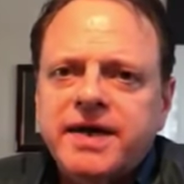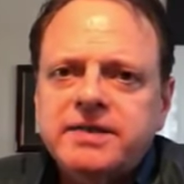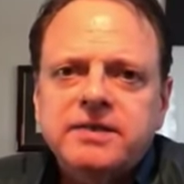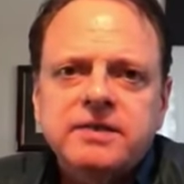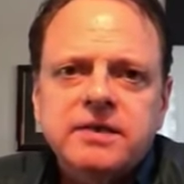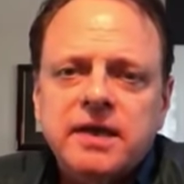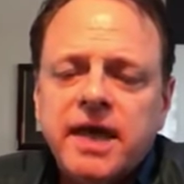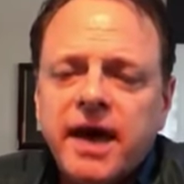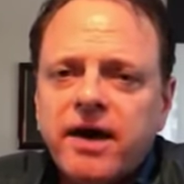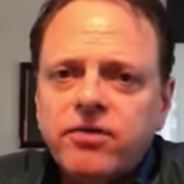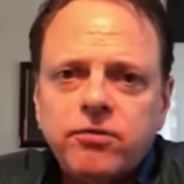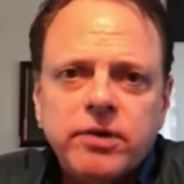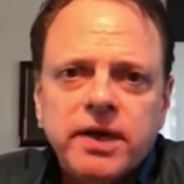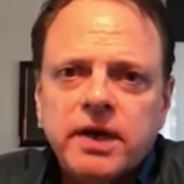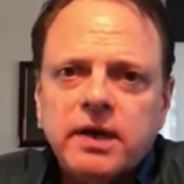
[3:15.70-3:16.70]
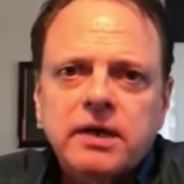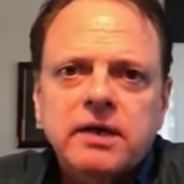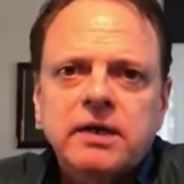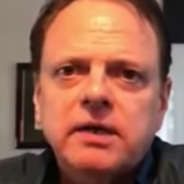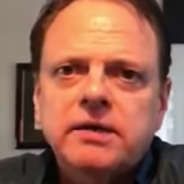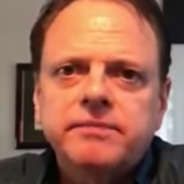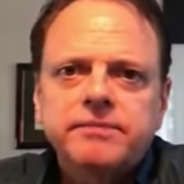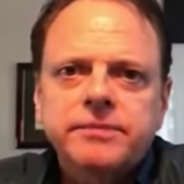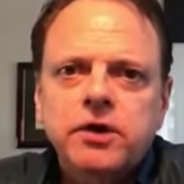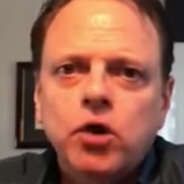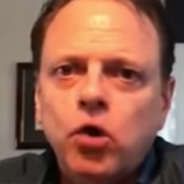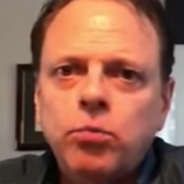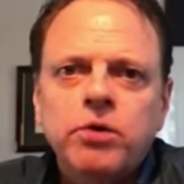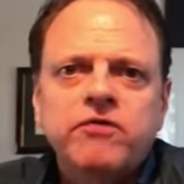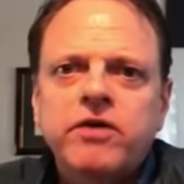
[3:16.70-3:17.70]
dances a gathering,
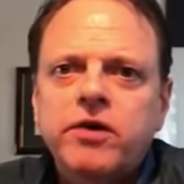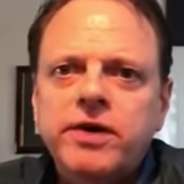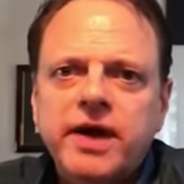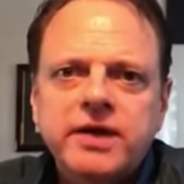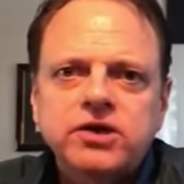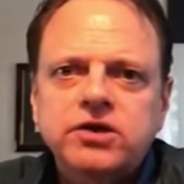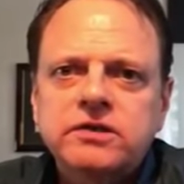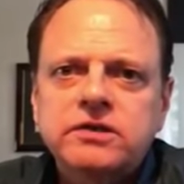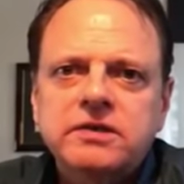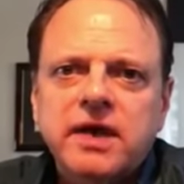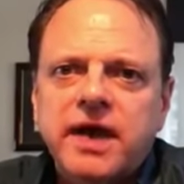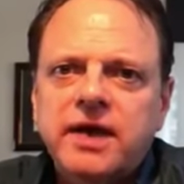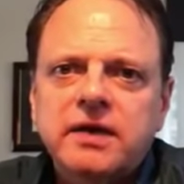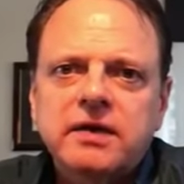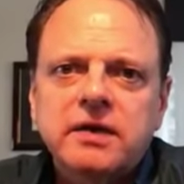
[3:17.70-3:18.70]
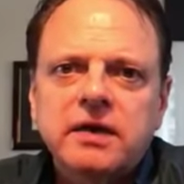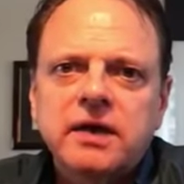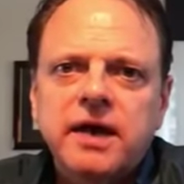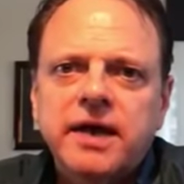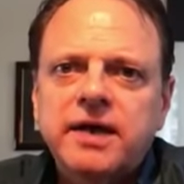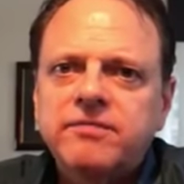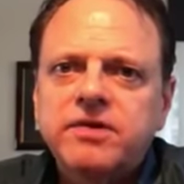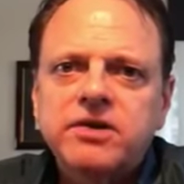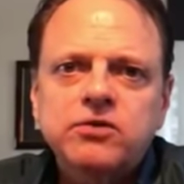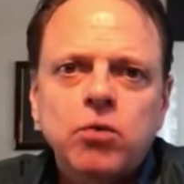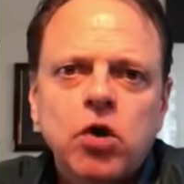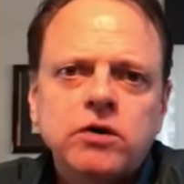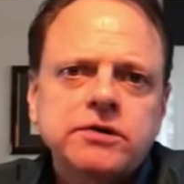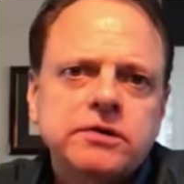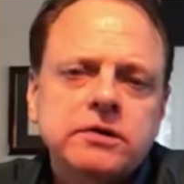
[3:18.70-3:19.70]
Goldberg Variations and
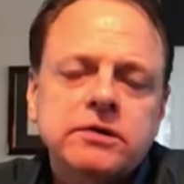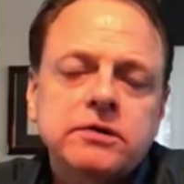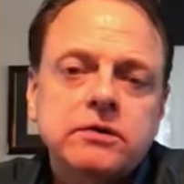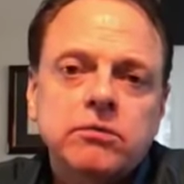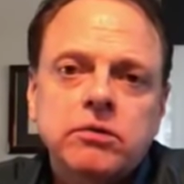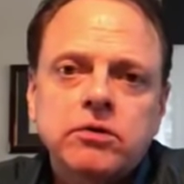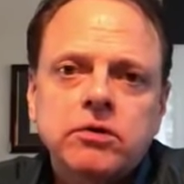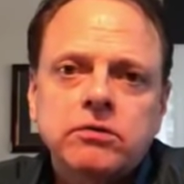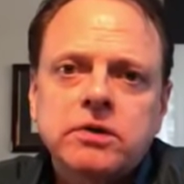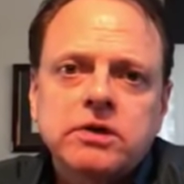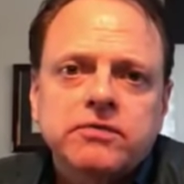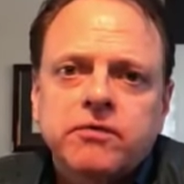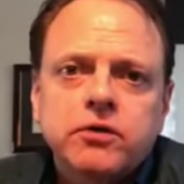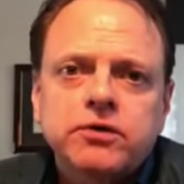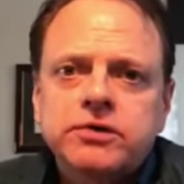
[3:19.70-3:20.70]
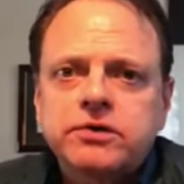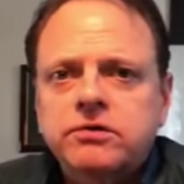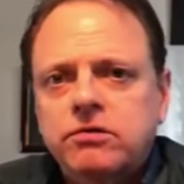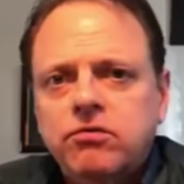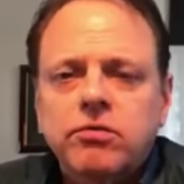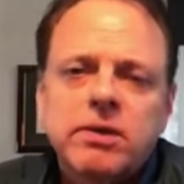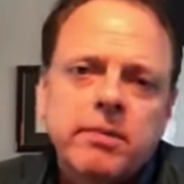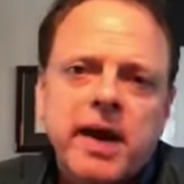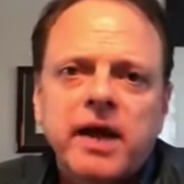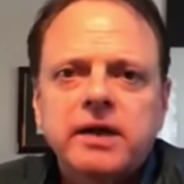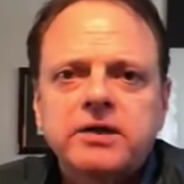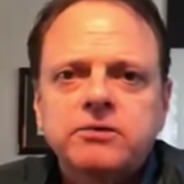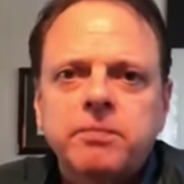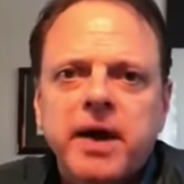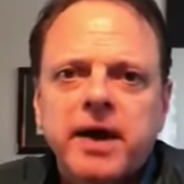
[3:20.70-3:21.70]
Evening's Waltzes, so his first 3
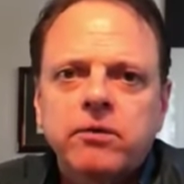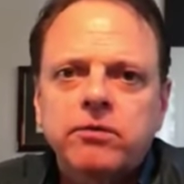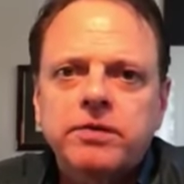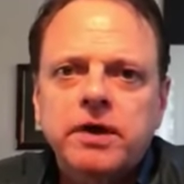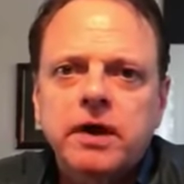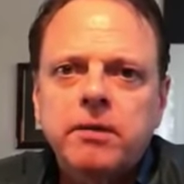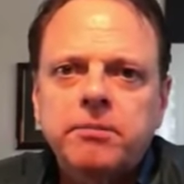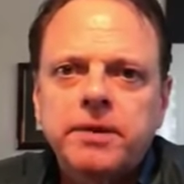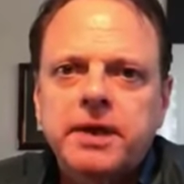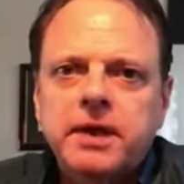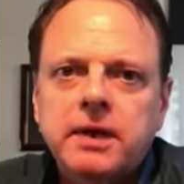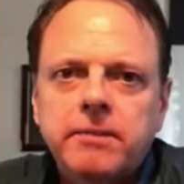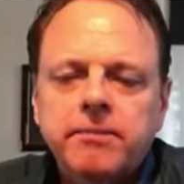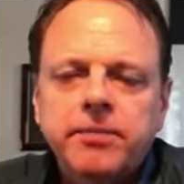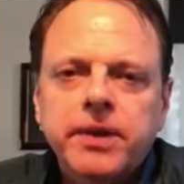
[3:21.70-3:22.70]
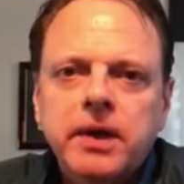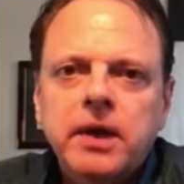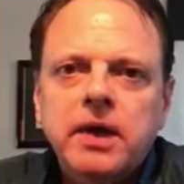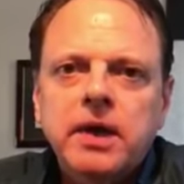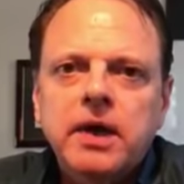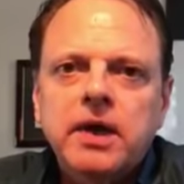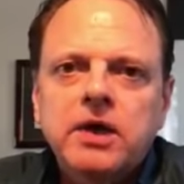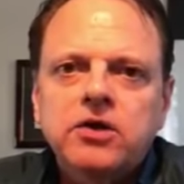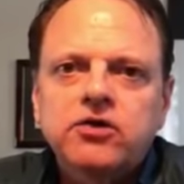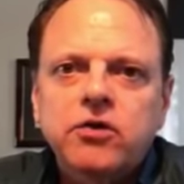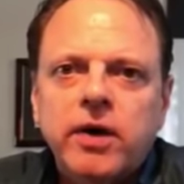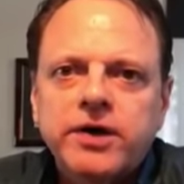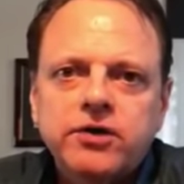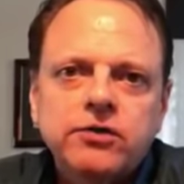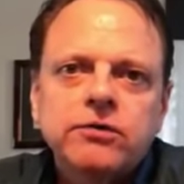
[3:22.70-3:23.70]
ballets back with the company.
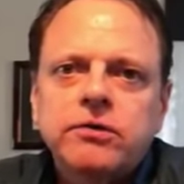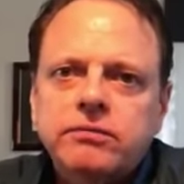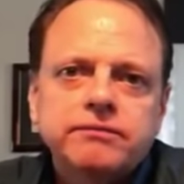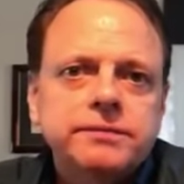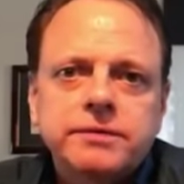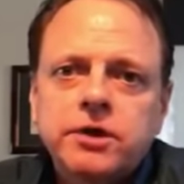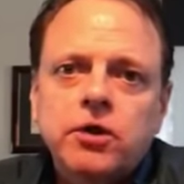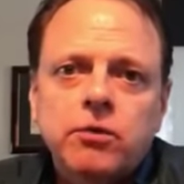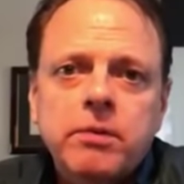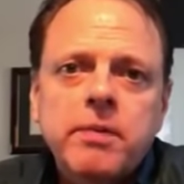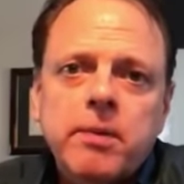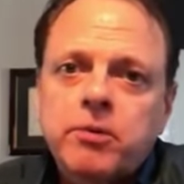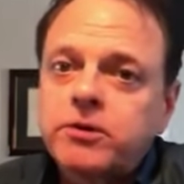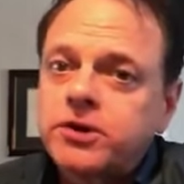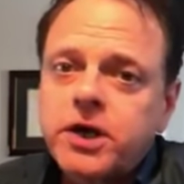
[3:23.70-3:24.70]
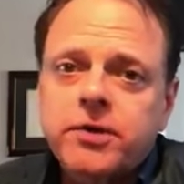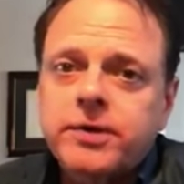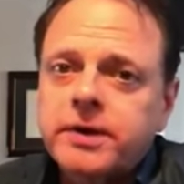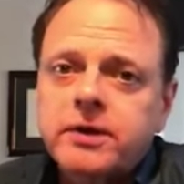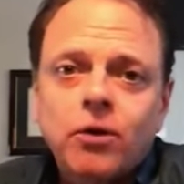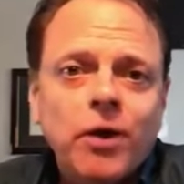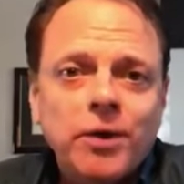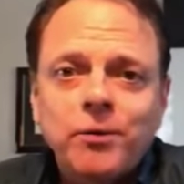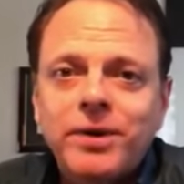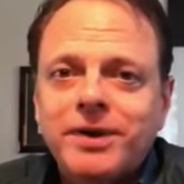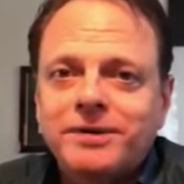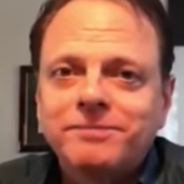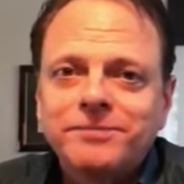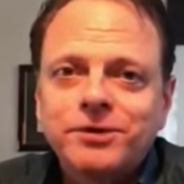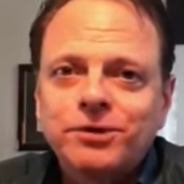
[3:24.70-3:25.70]
So I do, you know, remember Jerry quite
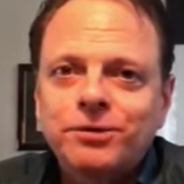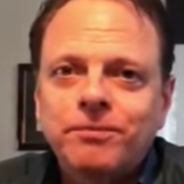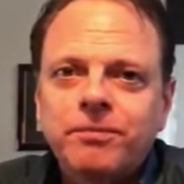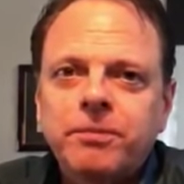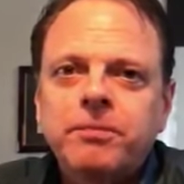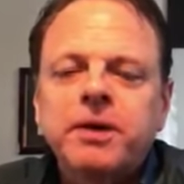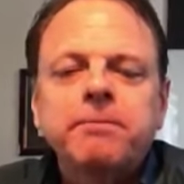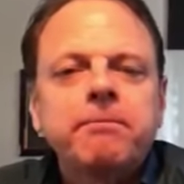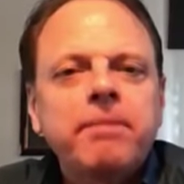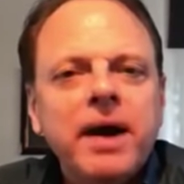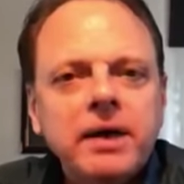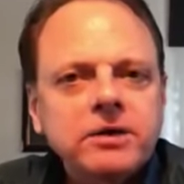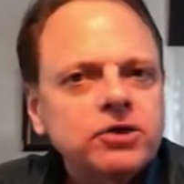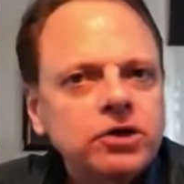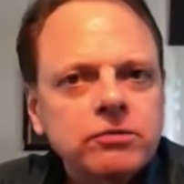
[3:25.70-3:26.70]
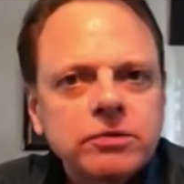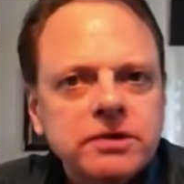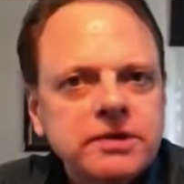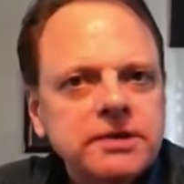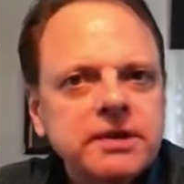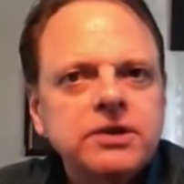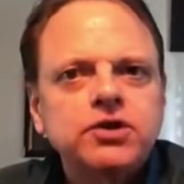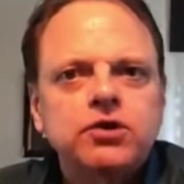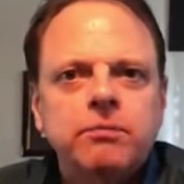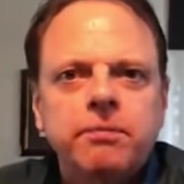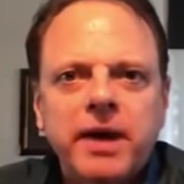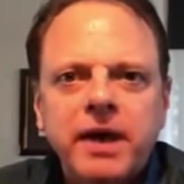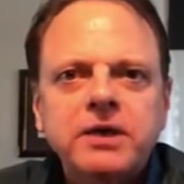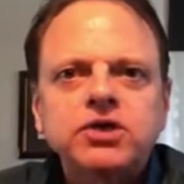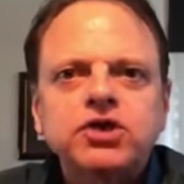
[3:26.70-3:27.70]
well, too. But Balanchine was the teacher.
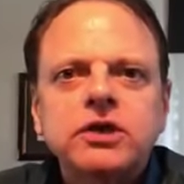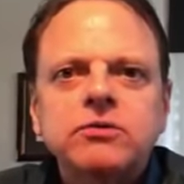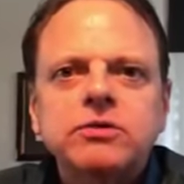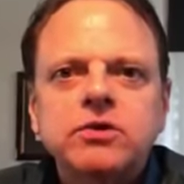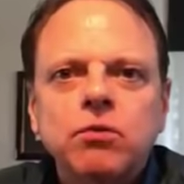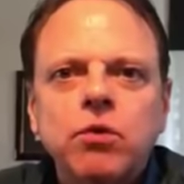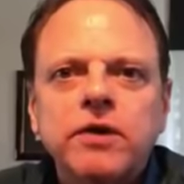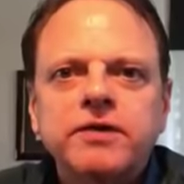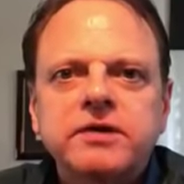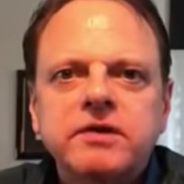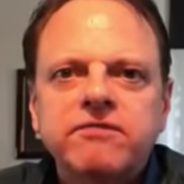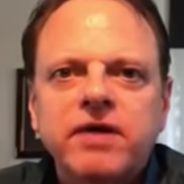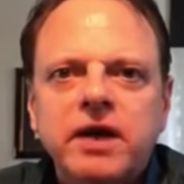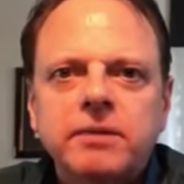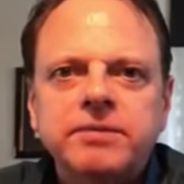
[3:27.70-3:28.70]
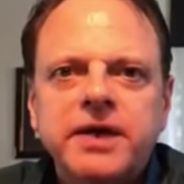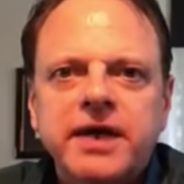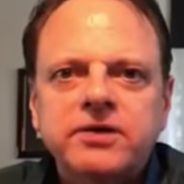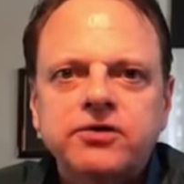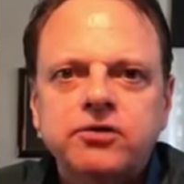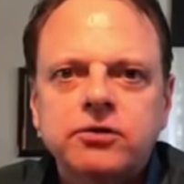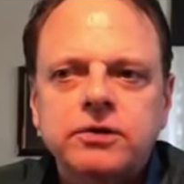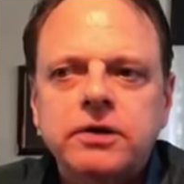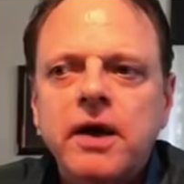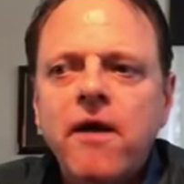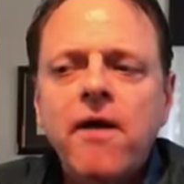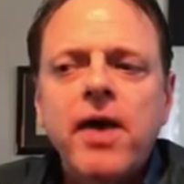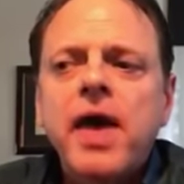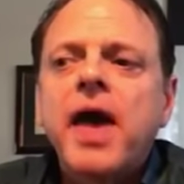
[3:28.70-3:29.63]
Balanchine was the one that developed dancers.